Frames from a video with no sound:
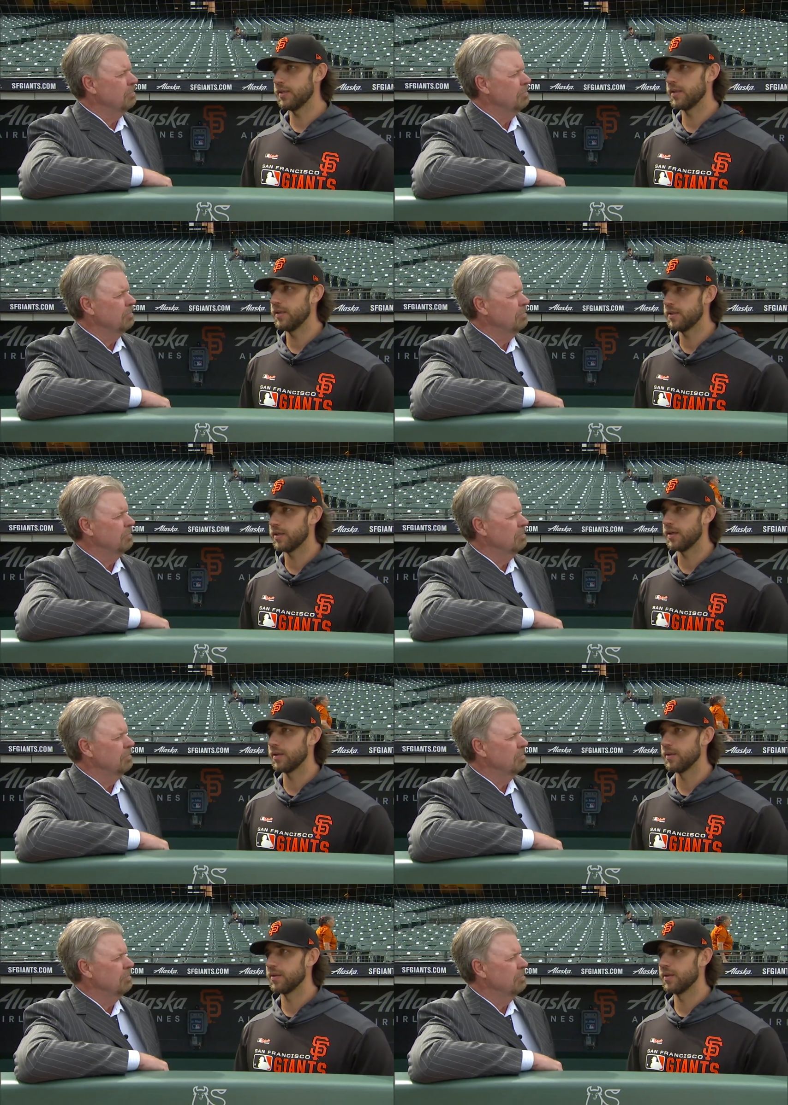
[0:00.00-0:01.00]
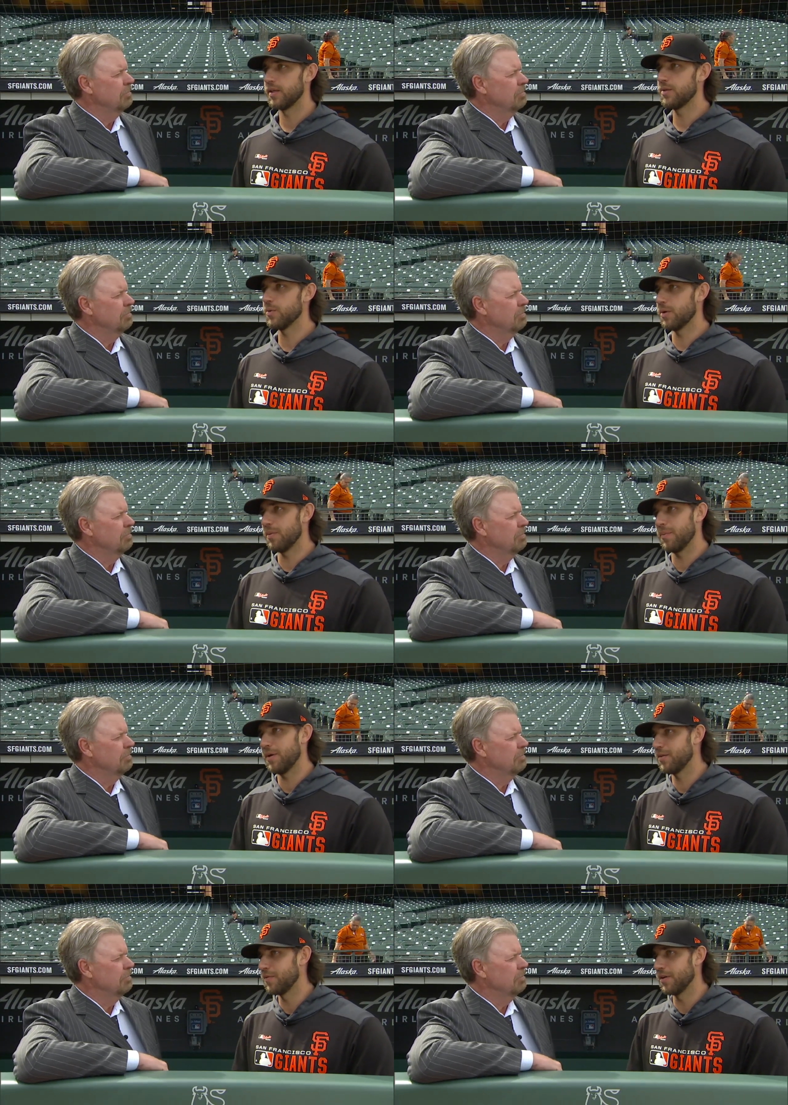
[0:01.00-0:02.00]
Speaker 1: he's one of my
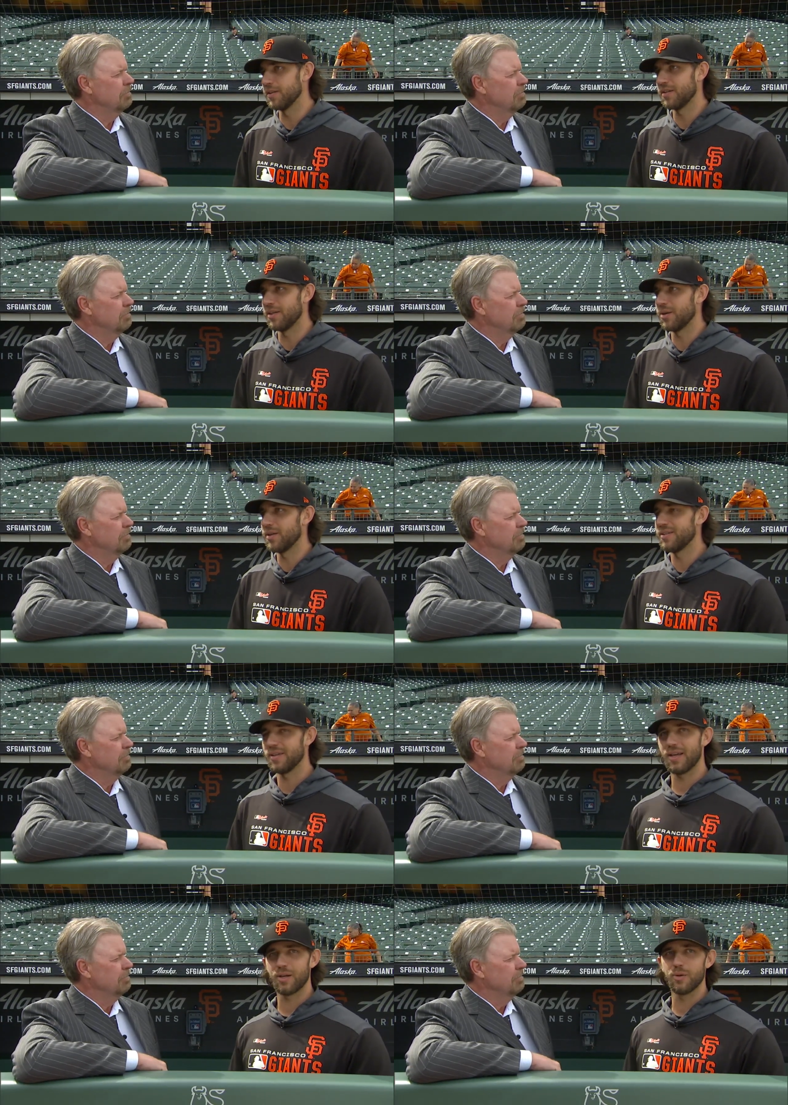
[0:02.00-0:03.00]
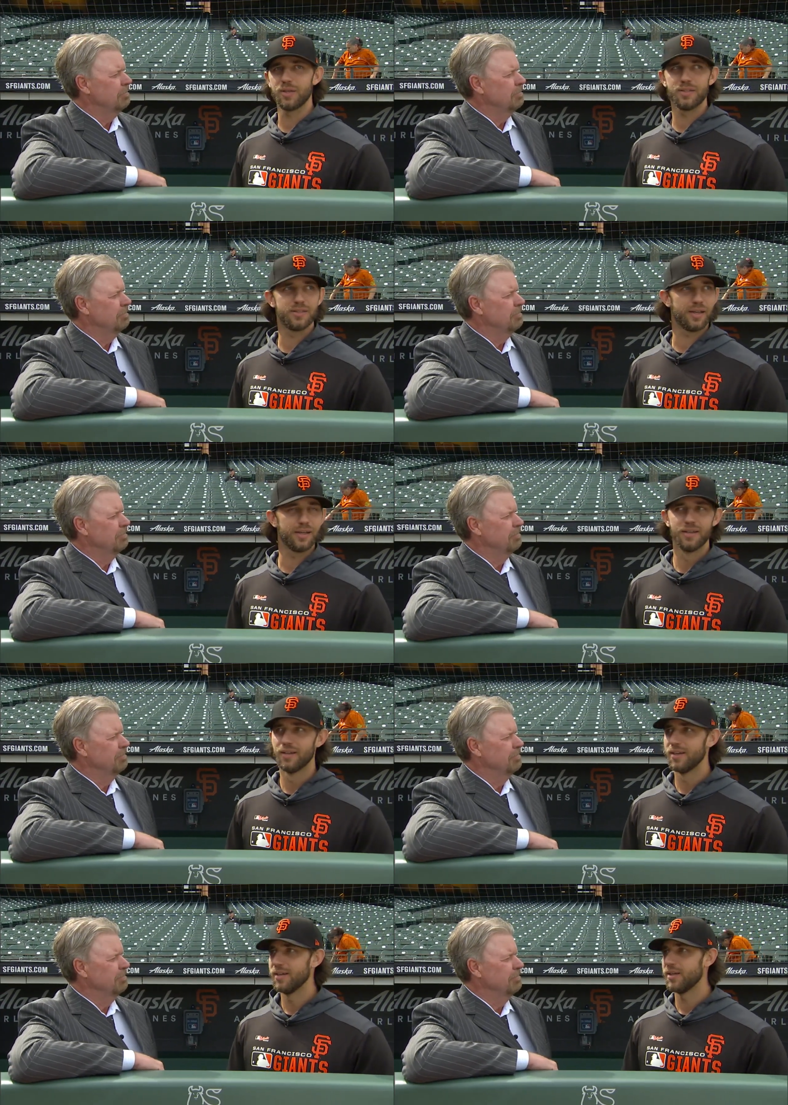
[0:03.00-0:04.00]
best friends. You know, I know he's
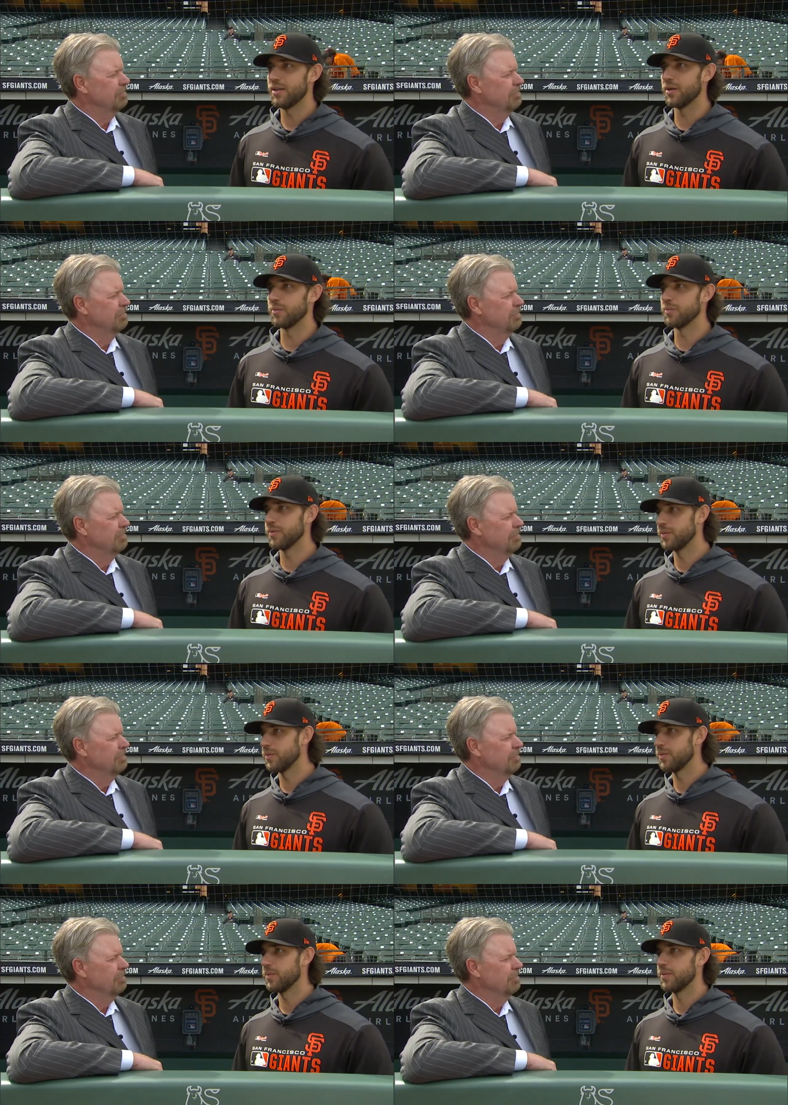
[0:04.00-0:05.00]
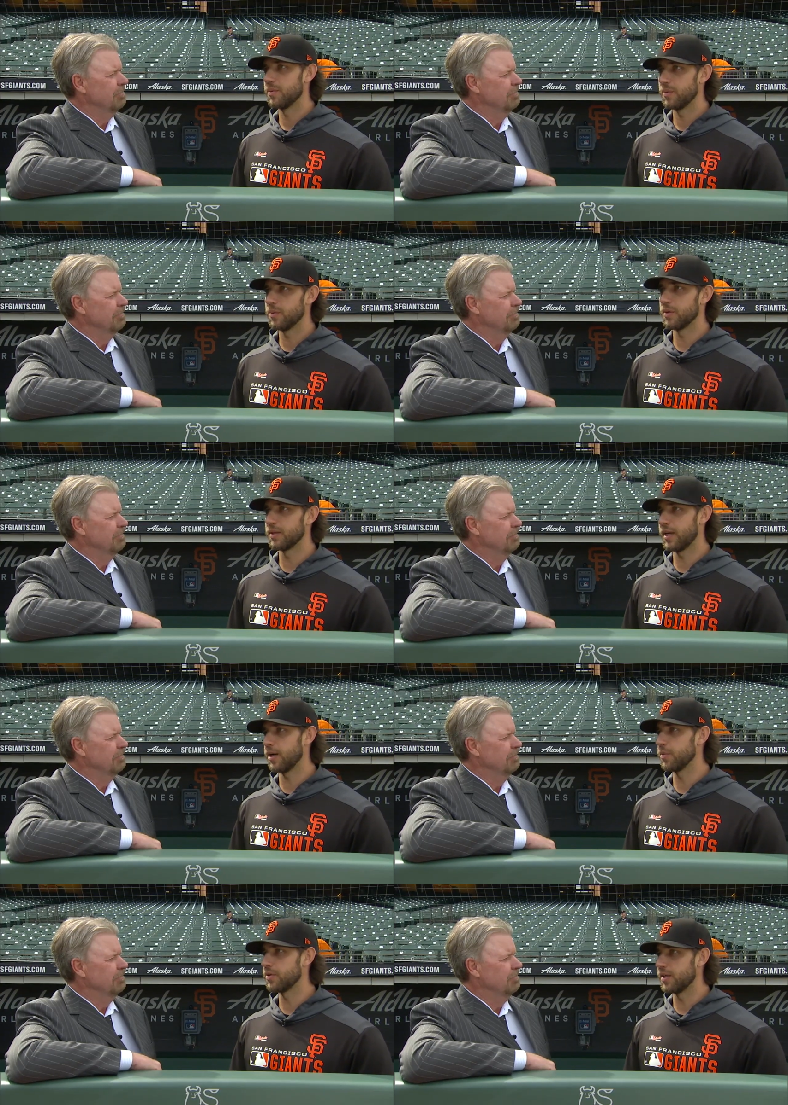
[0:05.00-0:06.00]
you know, what the
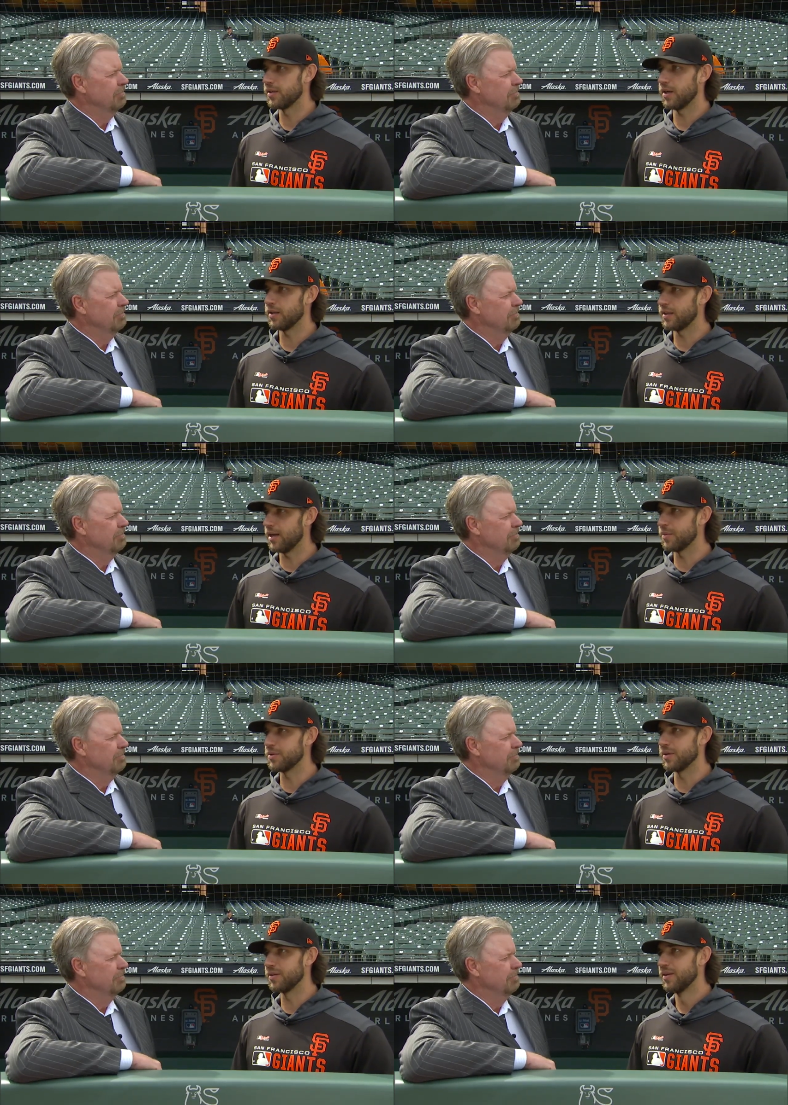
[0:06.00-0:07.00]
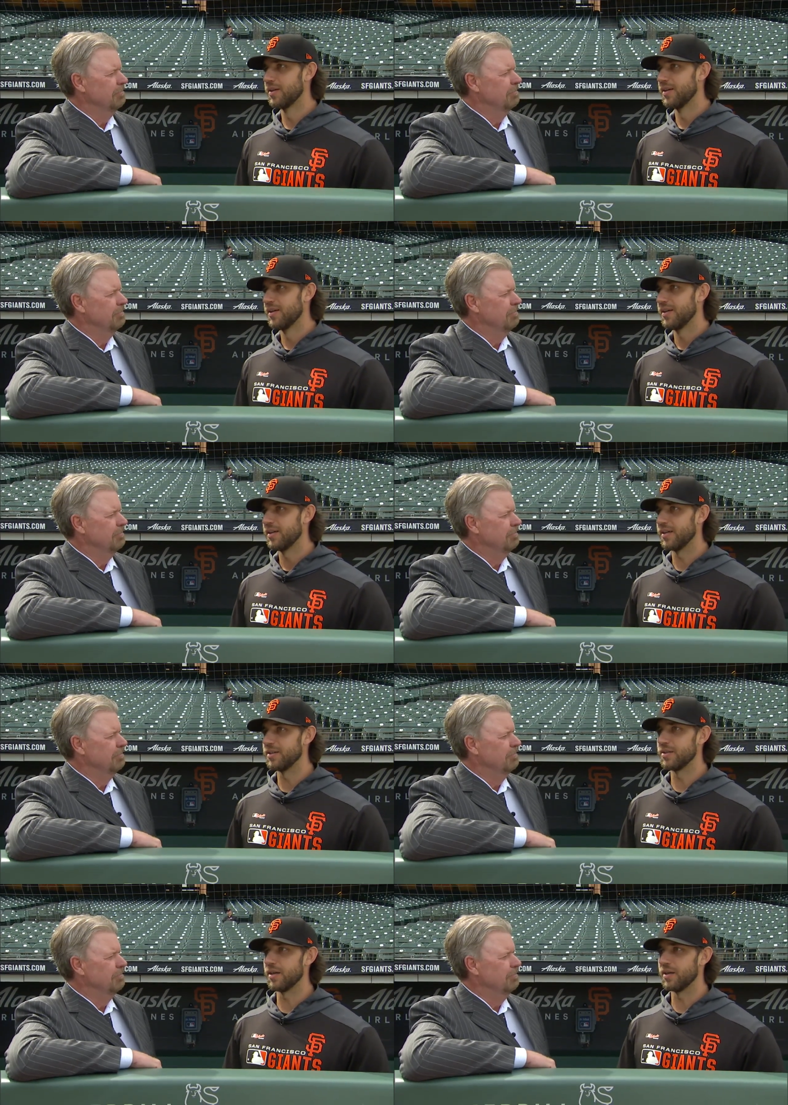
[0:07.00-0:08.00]
camera sees all the time
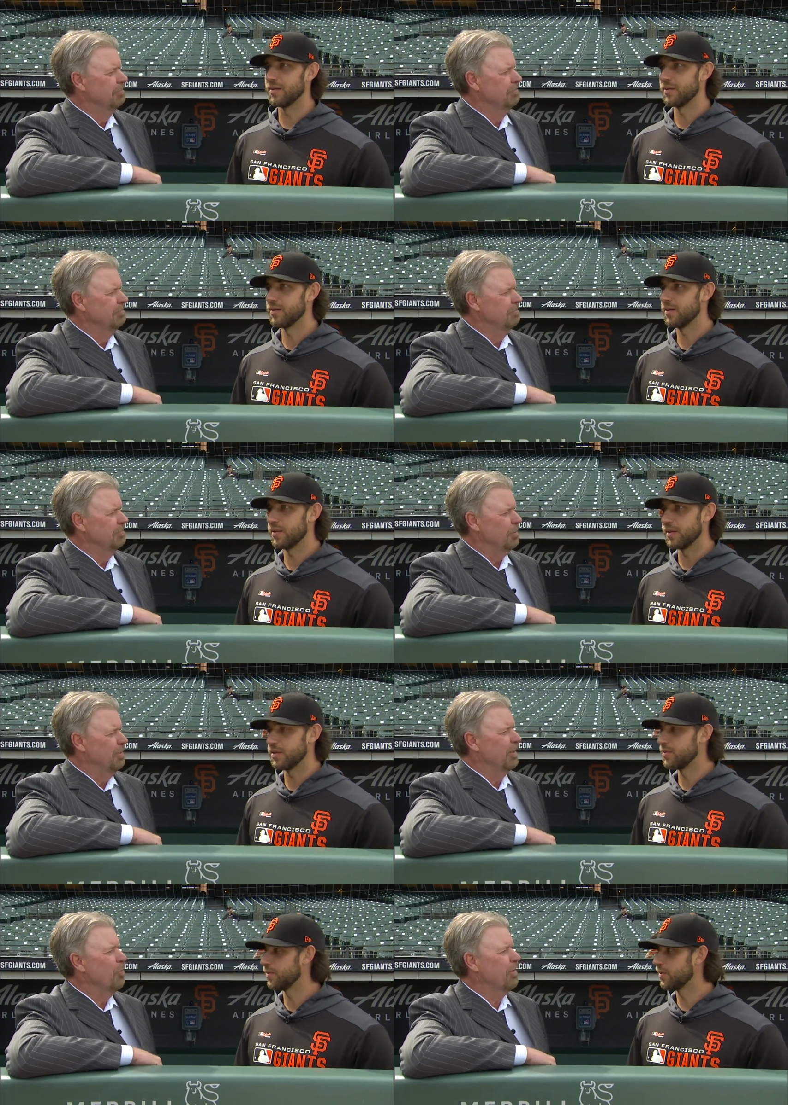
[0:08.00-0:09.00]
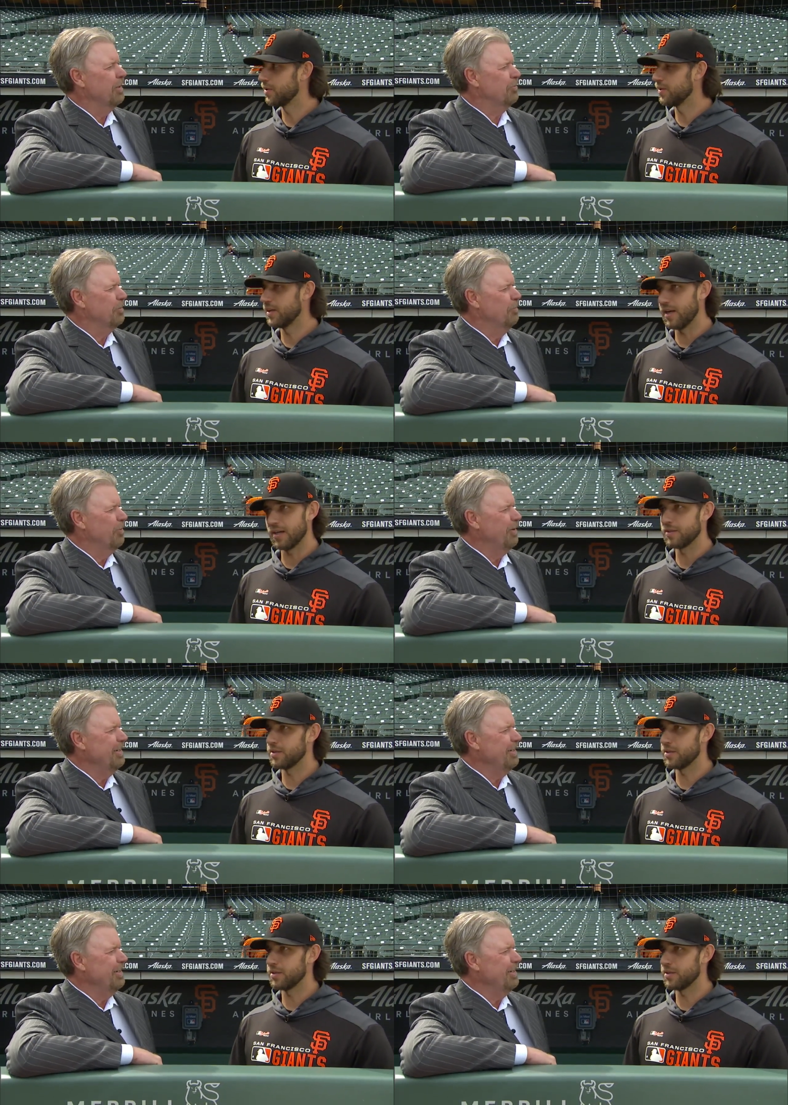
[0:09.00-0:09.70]
is a
Speaker 2: big old country boy. Yeah,